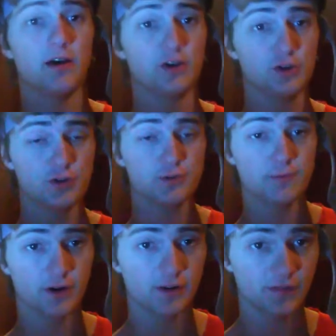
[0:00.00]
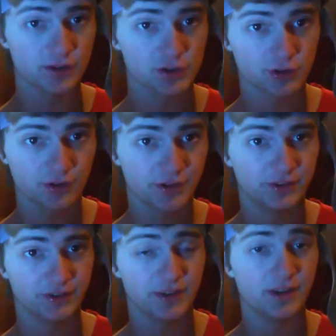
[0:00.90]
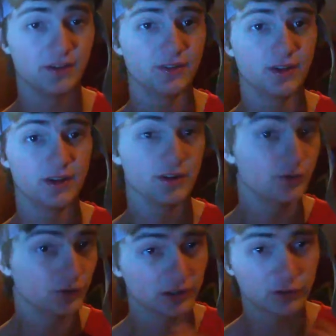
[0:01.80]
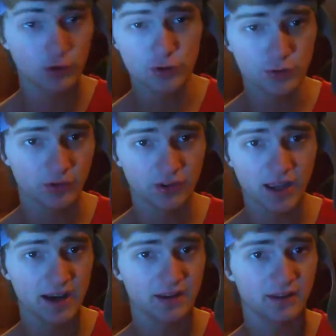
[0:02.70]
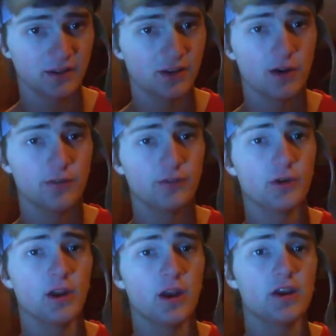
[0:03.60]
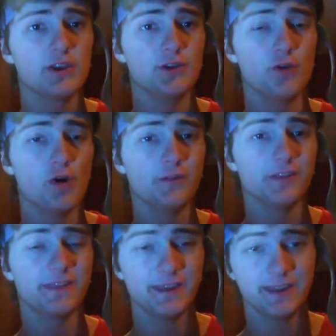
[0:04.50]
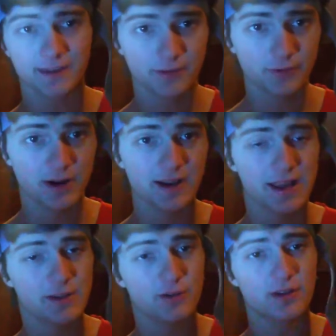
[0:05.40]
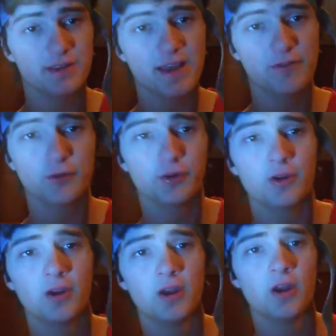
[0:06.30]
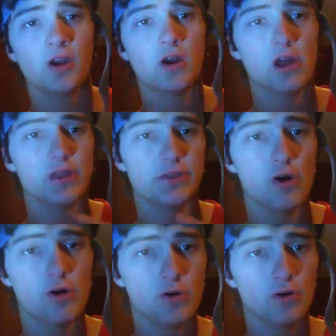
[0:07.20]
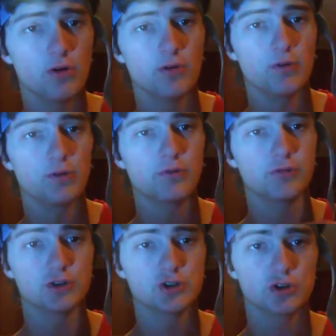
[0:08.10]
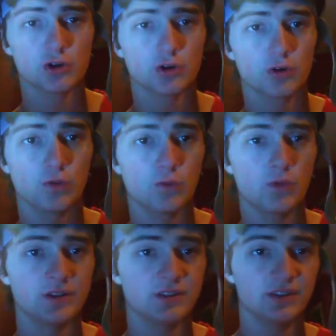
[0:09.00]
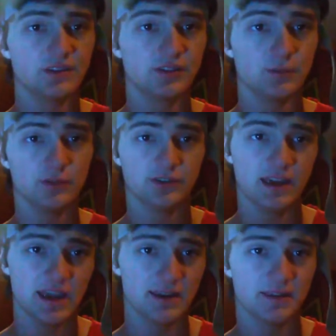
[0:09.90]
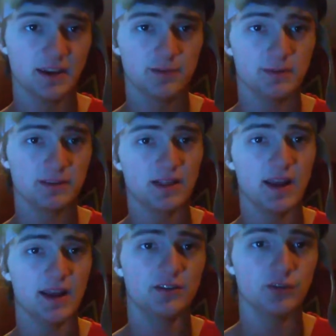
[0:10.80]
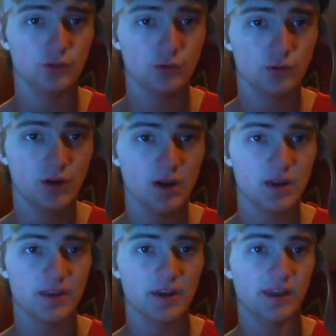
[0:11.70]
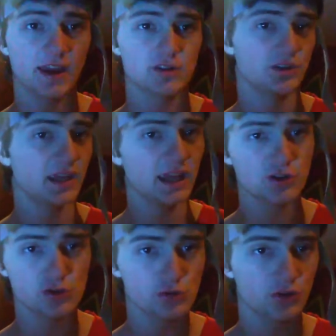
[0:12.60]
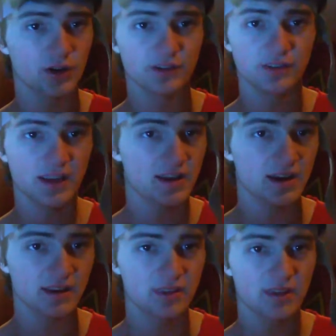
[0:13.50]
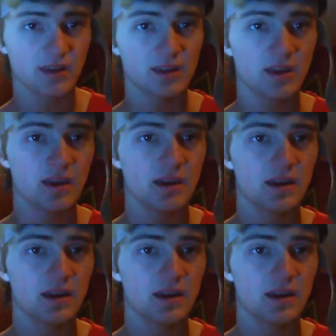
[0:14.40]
a huge part of unsureness is, you know, it's like social anxiety. You know, if you overthink it, right? And you can never know for sure what's in someone's head. They could be lying to you. They could actually hate you. They're not saying anything.